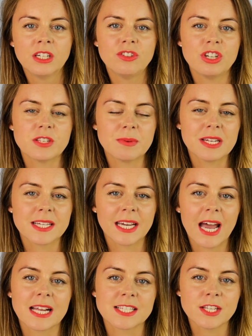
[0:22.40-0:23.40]
just because I
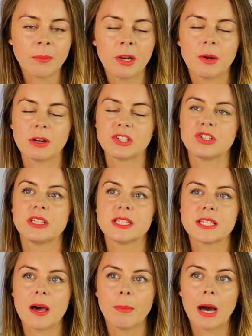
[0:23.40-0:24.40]
get asked so many
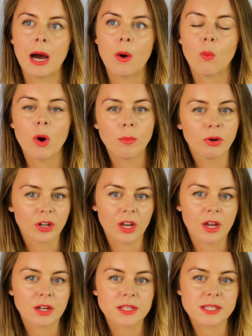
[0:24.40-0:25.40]
questions about what
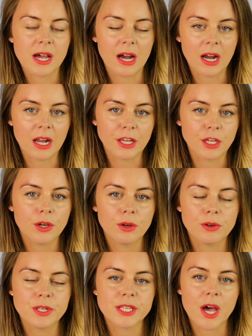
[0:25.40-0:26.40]
products I
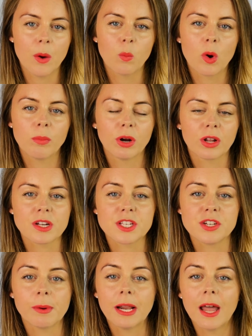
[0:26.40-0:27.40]
use and what products
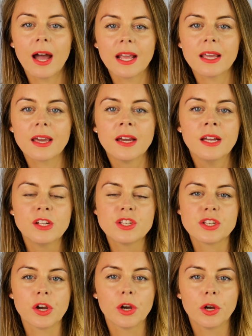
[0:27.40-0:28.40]
do I like.
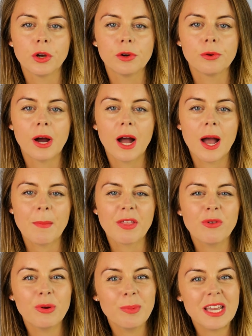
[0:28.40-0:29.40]
So I
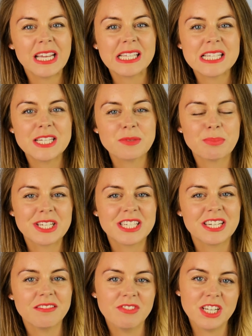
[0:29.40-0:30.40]
thought it'd be easier to put
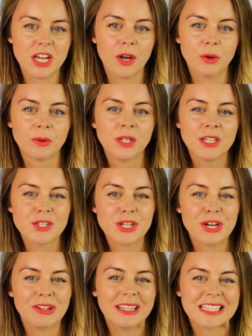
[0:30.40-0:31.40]
it in a video. So
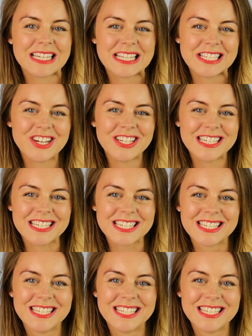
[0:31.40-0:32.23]
let's get started.